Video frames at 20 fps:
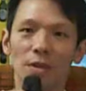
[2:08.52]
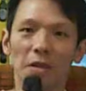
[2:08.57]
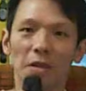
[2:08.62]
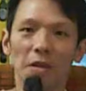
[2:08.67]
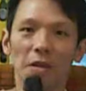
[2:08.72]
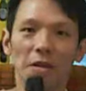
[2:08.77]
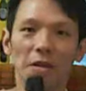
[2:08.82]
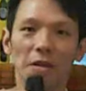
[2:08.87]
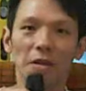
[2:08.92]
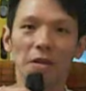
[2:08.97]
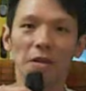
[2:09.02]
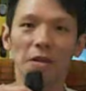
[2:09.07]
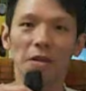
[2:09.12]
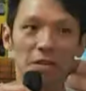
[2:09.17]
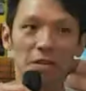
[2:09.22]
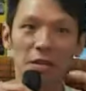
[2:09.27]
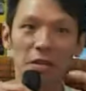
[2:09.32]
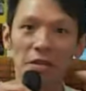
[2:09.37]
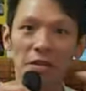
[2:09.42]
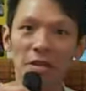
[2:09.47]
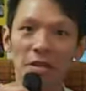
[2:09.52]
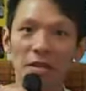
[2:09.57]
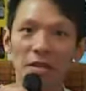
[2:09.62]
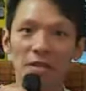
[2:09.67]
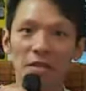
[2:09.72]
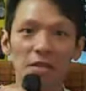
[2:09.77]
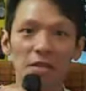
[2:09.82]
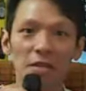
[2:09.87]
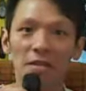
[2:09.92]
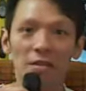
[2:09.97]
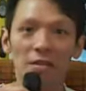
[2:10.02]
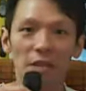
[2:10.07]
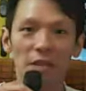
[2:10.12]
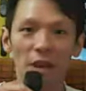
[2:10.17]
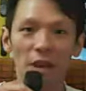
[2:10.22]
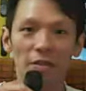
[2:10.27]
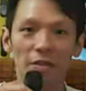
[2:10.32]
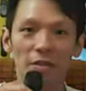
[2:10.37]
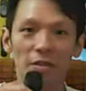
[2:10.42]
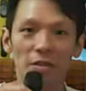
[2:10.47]
And see, let's see
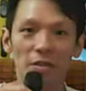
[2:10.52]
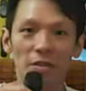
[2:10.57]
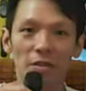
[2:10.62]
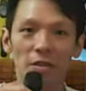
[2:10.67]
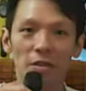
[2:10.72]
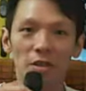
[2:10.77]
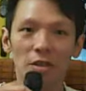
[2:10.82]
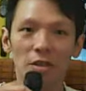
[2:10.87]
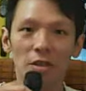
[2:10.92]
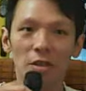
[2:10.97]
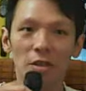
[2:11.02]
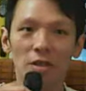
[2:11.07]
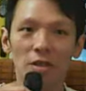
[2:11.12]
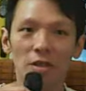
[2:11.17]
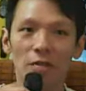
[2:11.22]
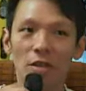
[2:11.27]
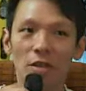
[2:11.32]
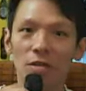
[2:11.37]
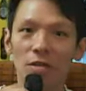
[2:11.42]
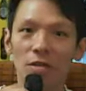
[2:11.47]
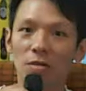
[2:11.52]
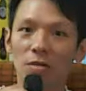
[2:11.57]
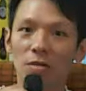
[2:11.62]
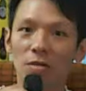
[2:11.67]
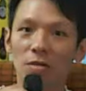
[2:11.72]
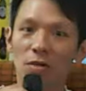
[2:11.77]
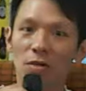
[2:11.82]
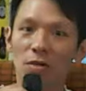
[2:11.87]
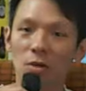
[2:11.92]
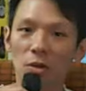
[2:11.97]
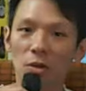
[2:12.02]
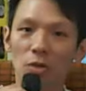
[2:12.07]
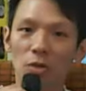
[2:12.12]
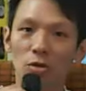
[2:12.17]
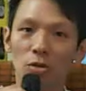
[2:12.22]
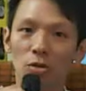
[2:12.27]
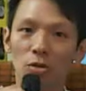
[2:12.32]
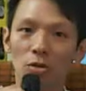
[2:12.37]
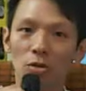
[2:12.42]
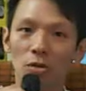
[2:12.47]
after. If that story is
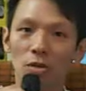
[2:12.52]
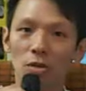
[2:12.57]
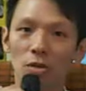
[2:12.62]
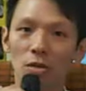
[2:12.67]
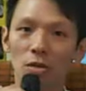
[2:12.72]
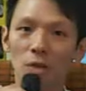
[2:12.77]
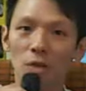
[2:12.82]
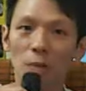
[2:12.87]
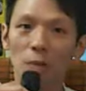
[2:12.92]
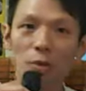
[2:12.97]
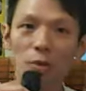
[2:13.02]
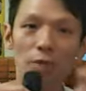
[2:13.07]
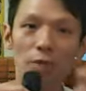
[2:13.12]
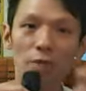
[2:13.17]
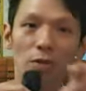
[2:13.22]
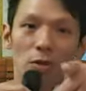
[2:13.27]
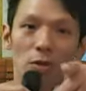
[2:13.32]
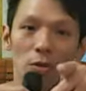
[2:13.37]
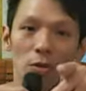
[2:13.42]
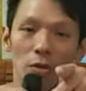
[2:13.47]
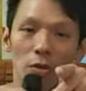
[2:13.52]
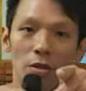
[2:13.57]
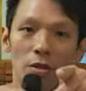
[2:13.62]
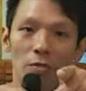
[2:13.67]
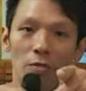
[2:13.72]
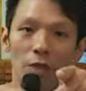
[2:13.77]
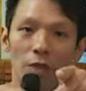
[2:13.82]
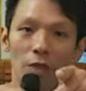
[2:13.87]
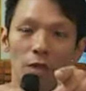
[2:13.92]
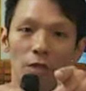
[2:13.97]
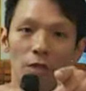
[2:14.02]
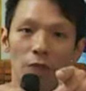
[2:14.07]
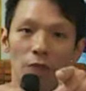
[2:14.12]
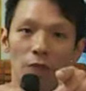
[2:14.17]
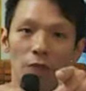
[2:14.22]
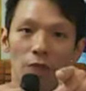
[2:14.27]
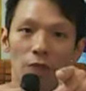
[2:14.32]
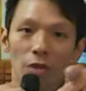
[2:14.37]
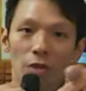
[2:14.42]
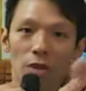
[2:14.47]
true, I pray for only wisdom, and if I
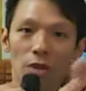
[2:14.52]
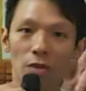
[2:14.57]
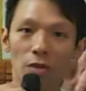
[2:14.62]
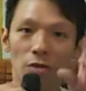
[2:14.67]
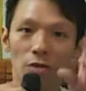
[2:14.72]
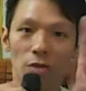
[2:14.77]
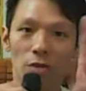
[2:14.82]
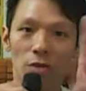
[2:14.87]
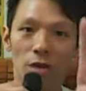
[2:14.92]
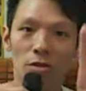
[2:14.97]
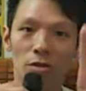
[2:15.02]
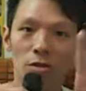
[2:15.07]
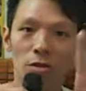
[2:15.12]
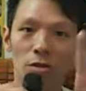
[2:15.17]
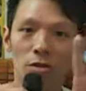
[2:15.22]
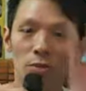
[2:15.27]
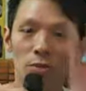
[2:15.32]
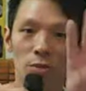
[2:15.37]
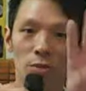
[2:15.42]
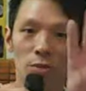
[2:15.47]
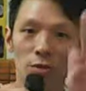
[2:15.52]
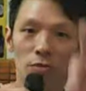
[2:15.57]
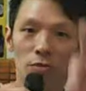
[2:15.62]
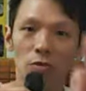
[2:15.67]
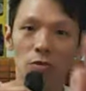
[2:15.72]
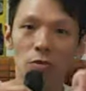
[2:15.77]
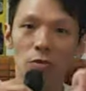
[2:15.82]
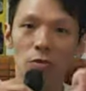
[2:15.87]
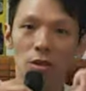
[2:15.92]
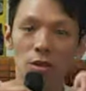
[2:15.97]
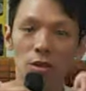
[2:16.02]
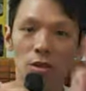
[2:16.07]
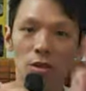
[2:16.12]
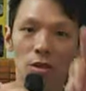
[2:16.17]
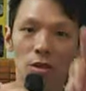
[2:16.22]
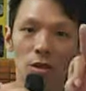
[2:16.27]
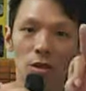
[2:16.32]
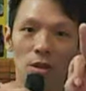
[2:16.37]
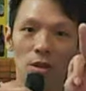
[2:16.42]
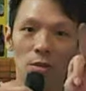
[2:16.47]
will get treasure, beautiful money,
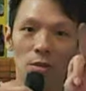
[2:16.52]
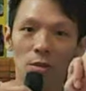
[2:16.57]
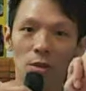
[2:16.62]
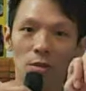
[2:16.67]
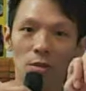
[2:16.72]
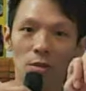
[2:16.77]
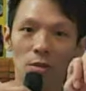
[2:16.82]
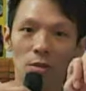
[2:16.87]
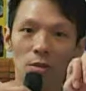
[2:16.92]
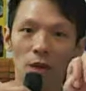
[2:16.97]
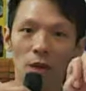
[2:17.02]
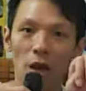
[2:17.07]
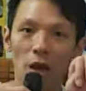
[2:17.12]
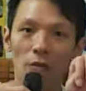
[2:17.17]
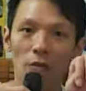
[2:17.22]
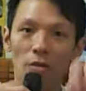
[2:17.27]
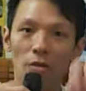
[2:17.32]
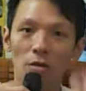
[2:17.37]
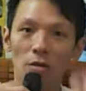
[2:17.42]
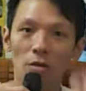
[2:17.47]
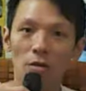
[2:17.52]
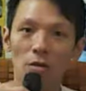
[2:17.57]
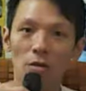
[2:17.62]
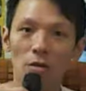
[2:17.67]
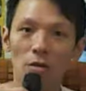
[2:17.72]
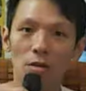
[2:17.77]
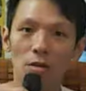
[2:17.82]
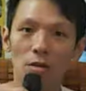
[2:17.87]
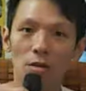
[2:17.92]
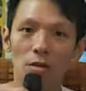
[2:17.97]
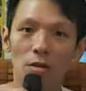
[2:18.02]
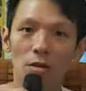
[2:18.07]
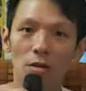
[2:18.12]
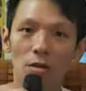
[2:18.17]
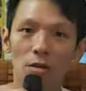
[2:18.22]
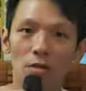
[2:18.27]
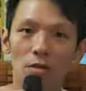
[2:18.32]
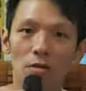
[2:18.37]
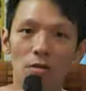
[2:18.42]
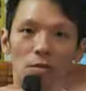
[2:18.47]
blah blah blah, everything.
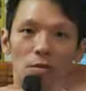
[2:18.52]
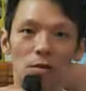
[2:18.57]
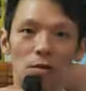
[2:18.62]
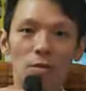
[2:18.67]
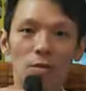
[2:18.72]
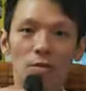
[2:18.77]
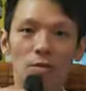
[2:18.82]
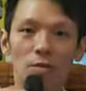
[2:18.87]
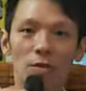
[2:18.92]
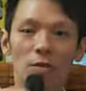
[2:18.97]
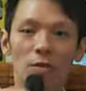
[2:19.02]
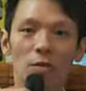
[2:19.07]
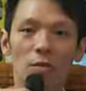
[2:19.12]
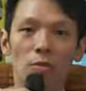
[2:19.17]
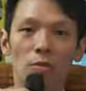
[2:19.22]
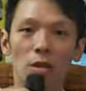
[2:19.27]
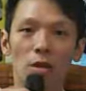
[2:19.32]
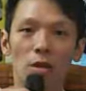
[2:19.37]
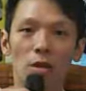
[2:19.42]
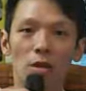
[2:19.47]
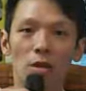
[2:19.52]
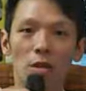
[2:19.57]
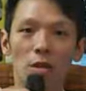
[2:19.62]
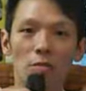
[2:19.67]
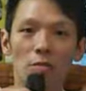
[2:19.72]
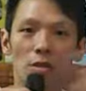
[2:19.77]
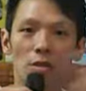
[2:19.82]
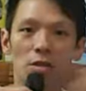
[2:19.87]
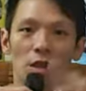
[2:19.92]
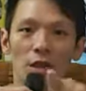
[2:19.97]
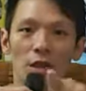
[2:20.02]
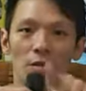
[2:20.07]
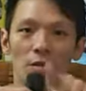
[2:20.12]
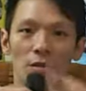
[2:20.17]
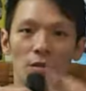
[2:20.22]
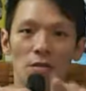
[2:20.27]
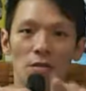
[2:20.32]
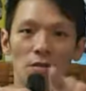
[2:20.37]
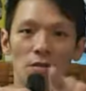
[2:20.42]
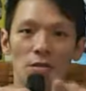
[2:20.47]
Oh, this was incredible. I'm
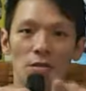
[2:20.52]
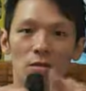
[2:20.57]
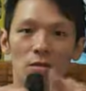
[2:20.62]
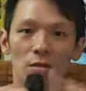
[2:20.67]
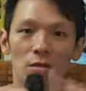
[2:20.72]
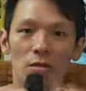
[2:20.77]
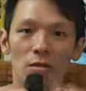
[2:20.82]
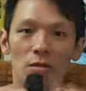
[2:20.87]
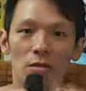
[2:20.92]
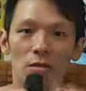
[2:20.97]
testing this.